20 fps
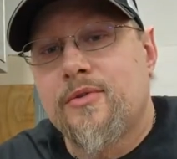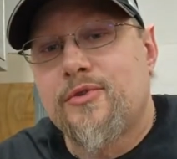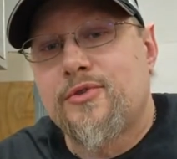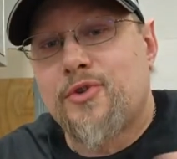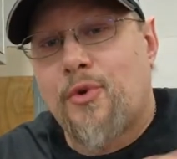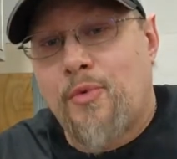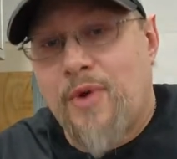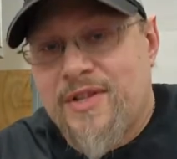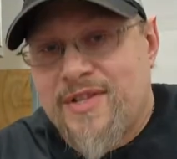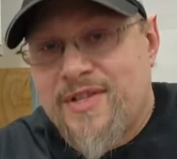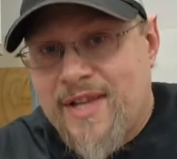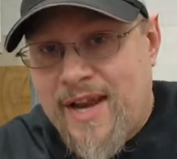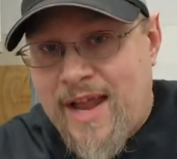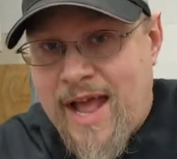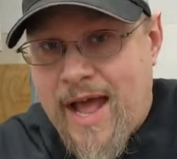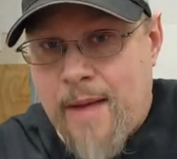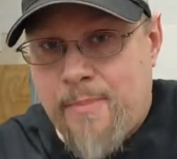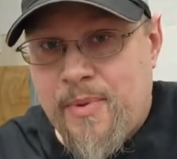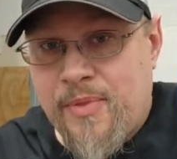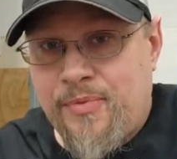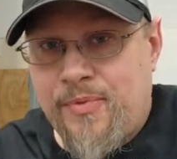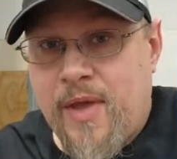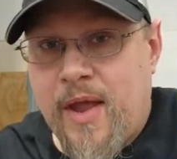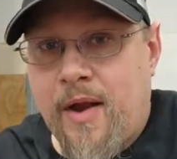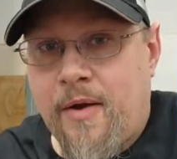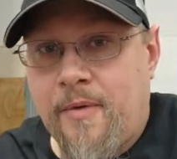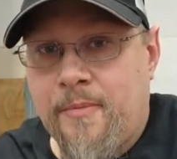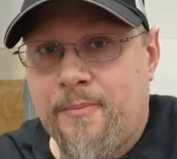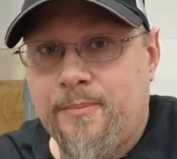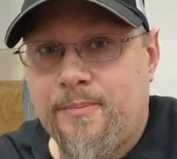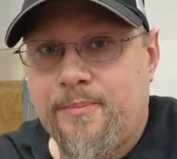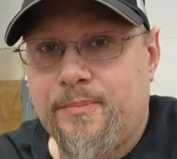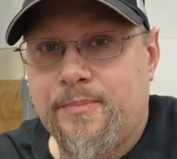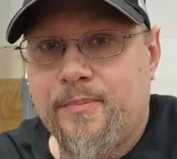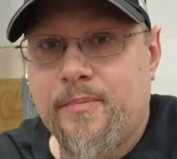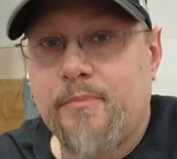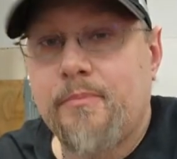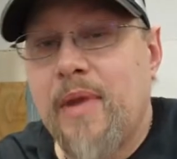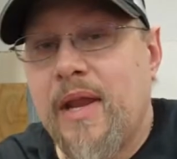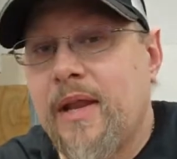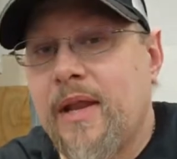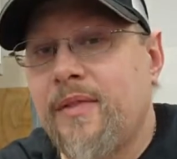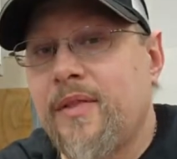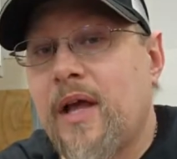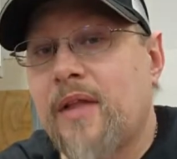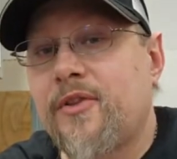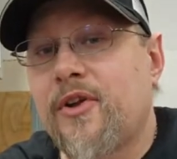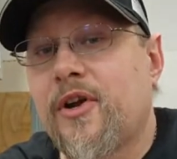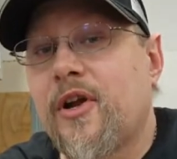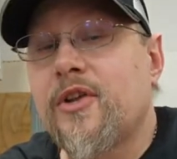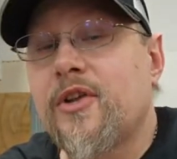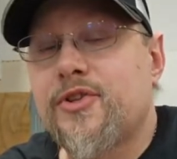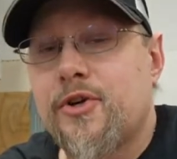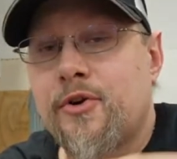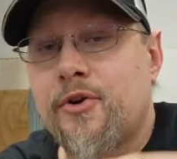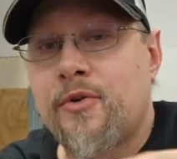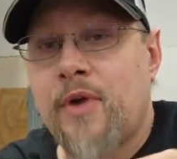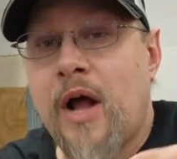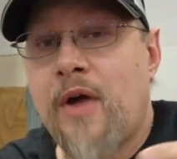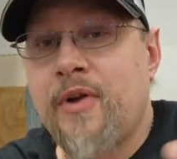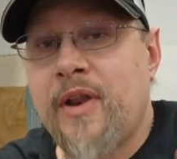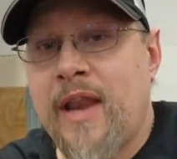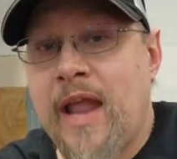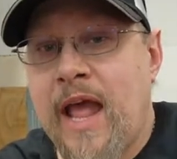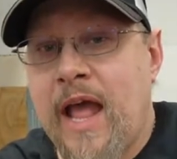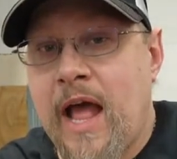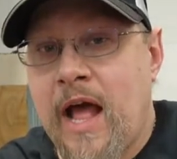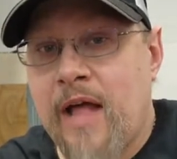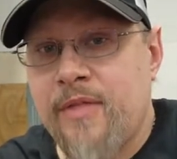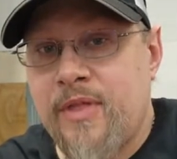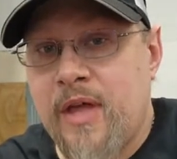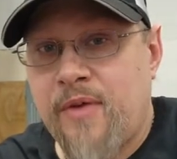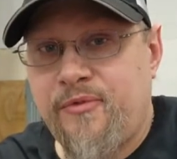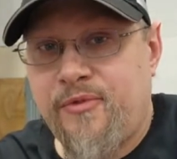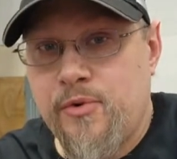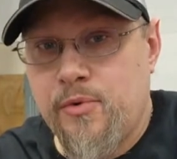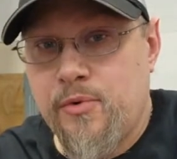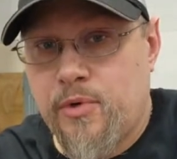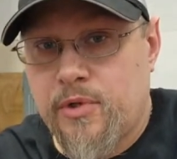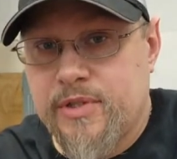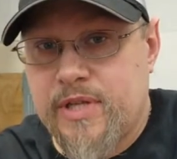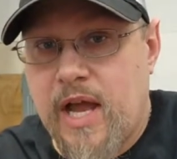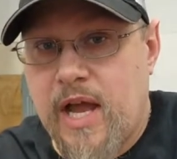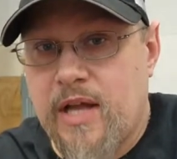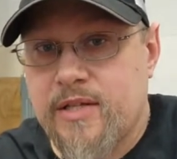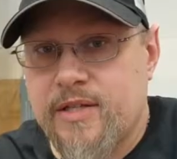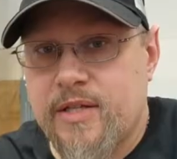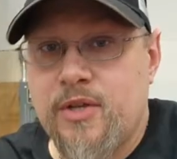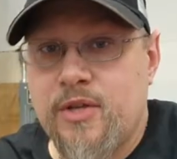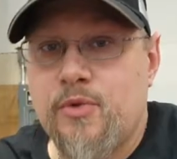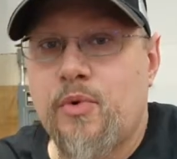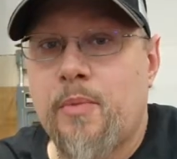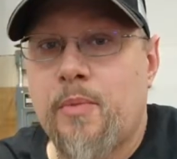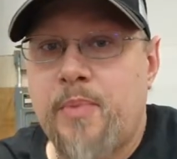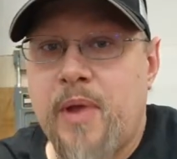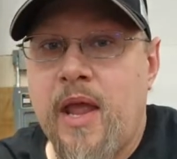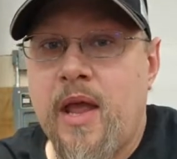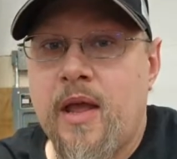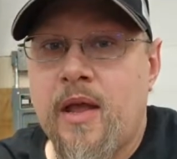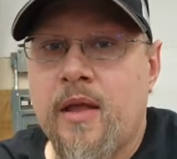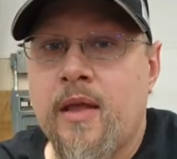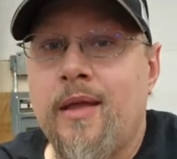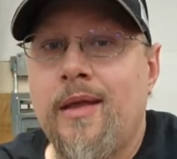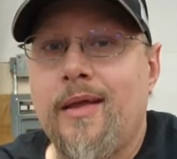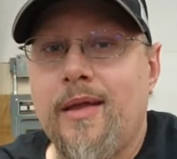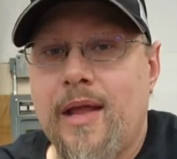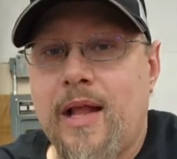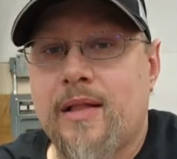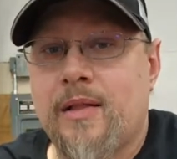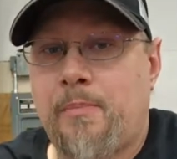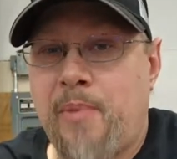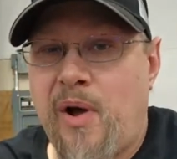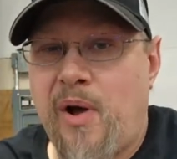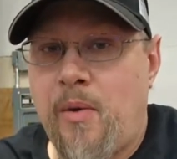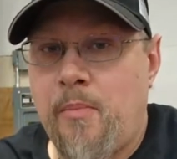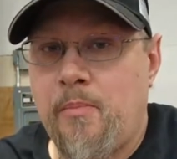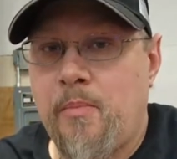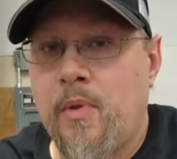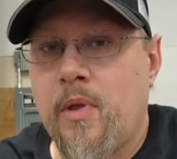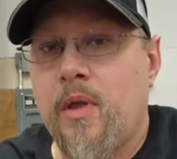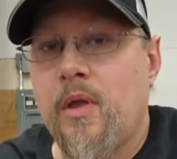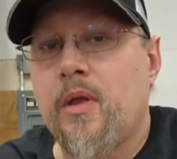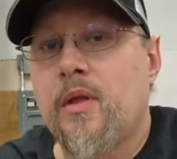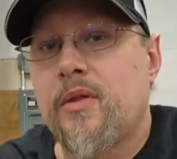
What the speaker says: So what's going to happen there? Meaning that they're going to turn around and add that fuel tax that you were paying at the pump.